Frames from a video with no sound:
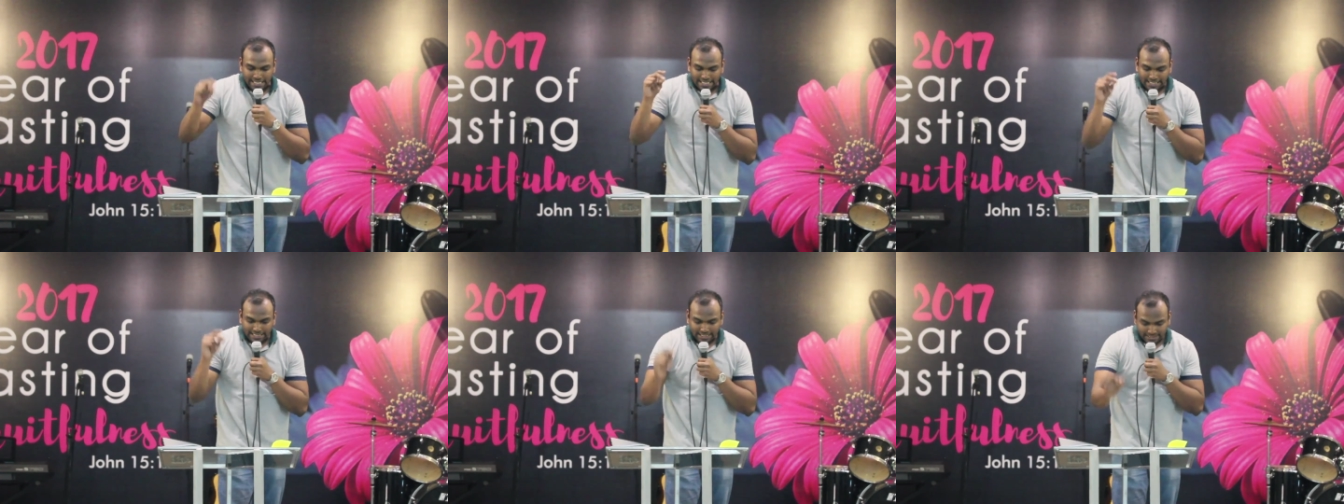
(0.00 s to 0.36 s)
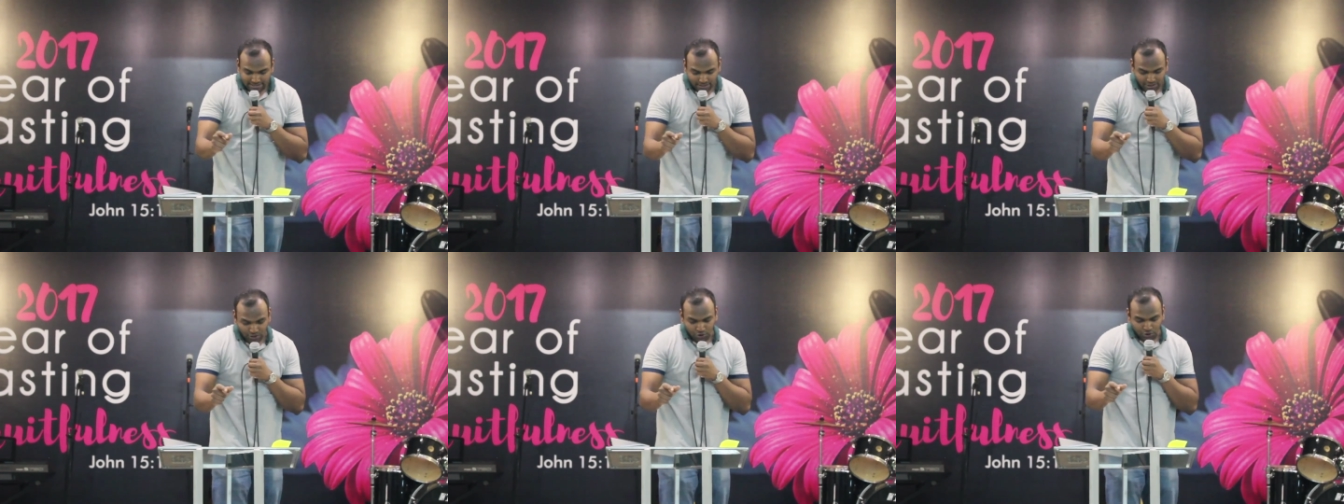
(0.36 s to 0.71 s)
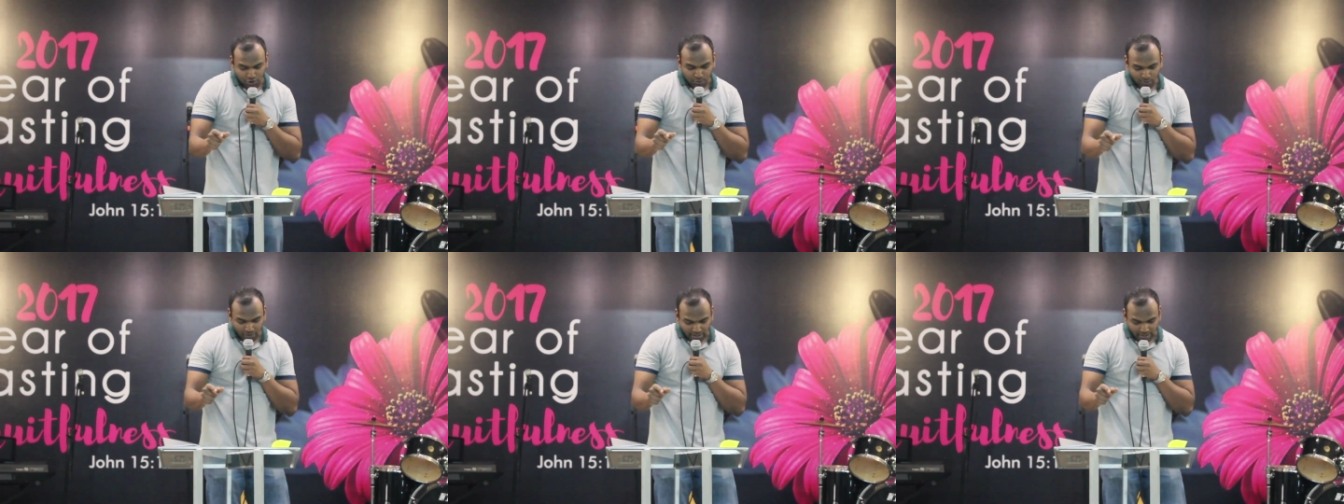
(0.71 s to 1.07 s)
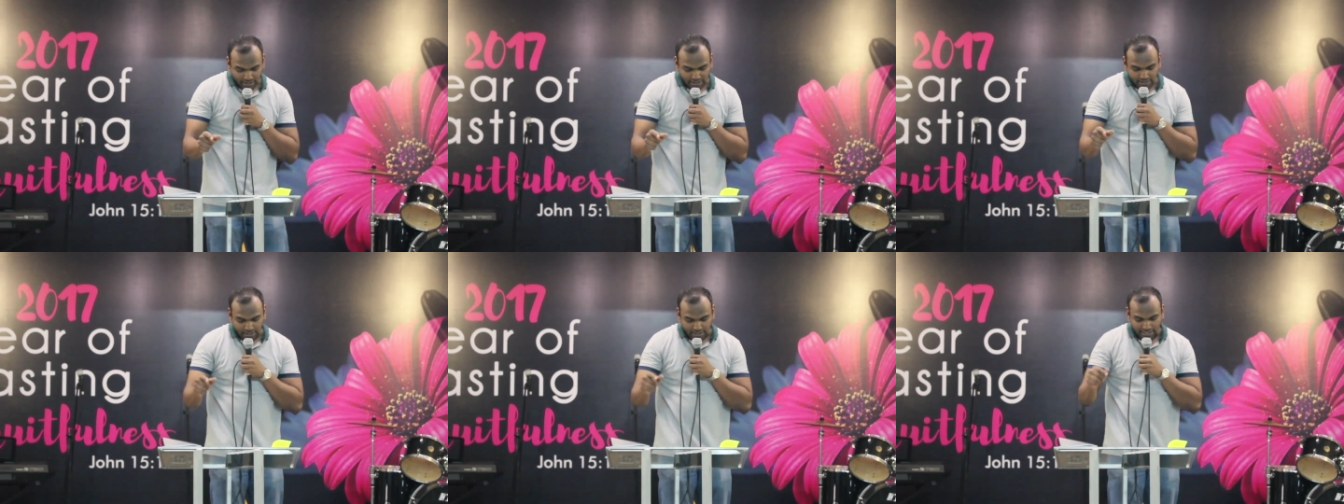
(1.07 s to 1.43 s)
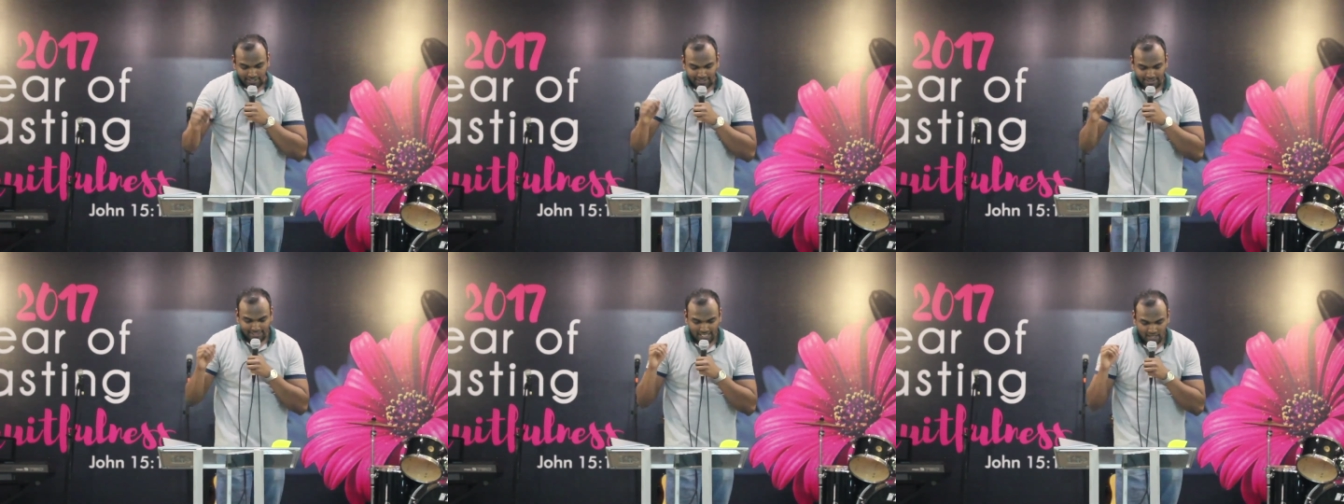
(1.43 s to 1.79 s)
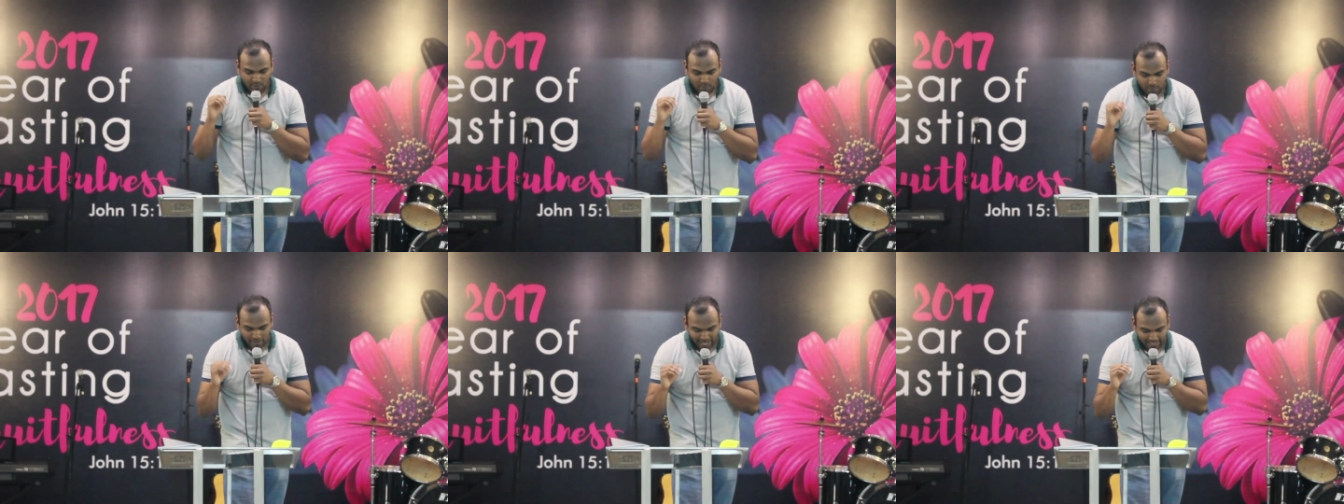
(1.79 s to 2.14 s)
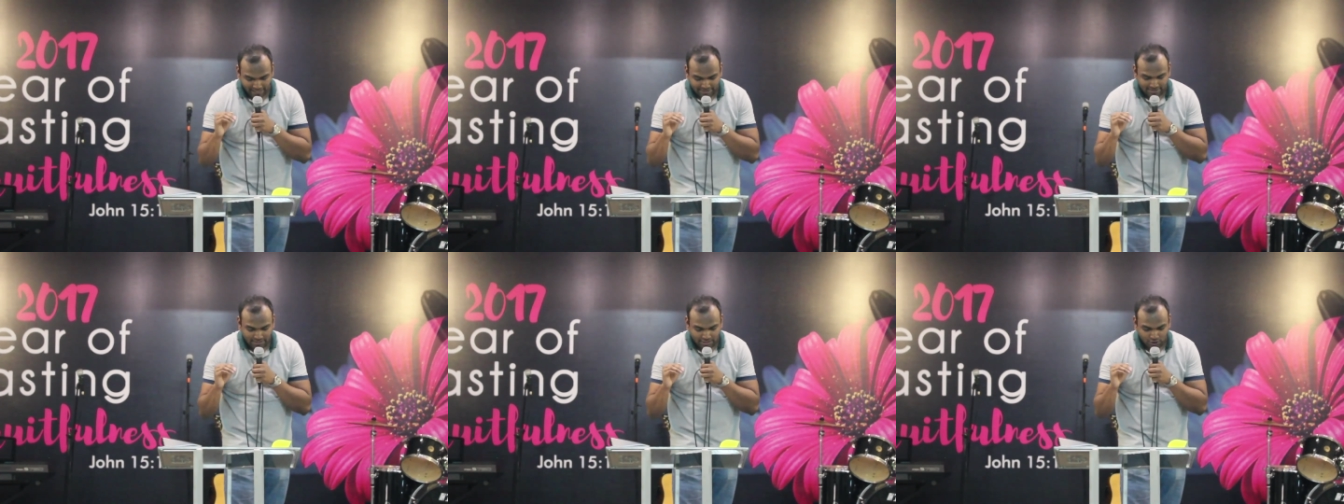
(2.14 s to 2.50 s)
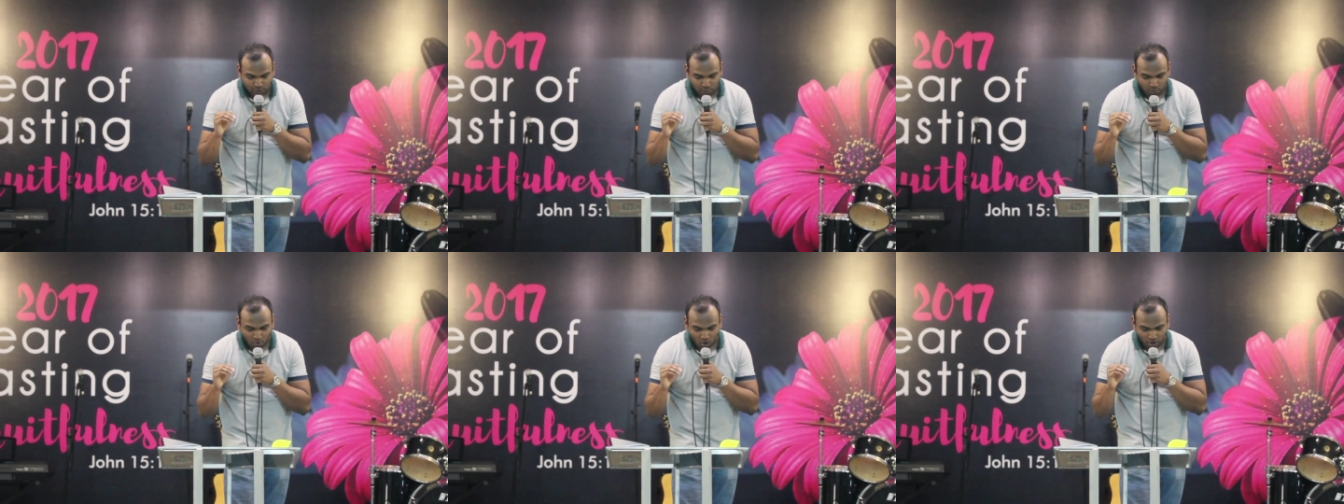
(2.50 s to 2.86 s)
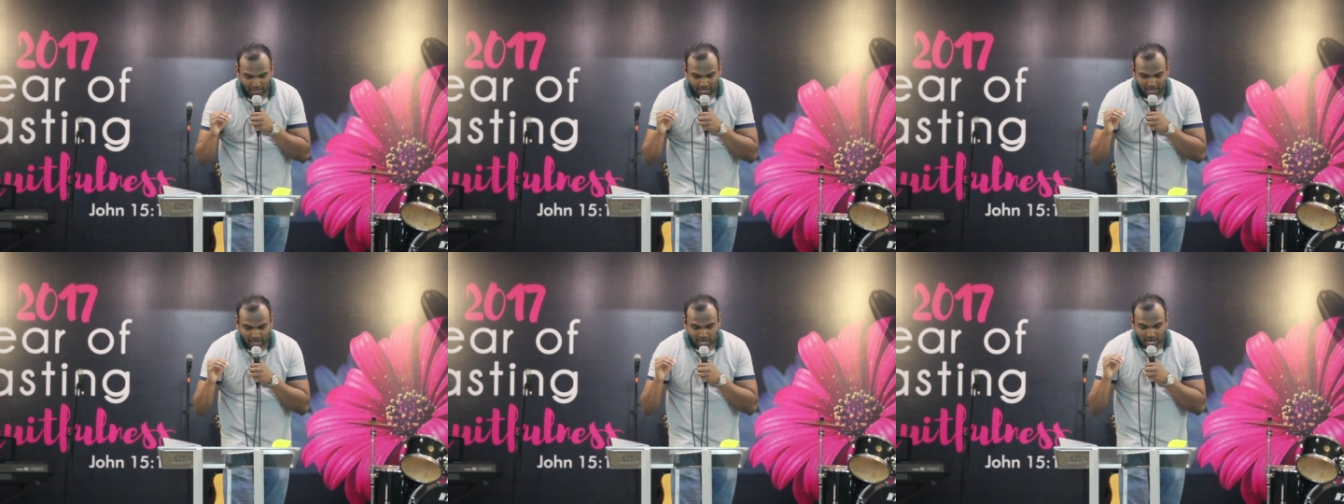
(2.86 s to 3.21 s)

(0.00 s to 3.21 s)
Listen, you spirit that makes this boy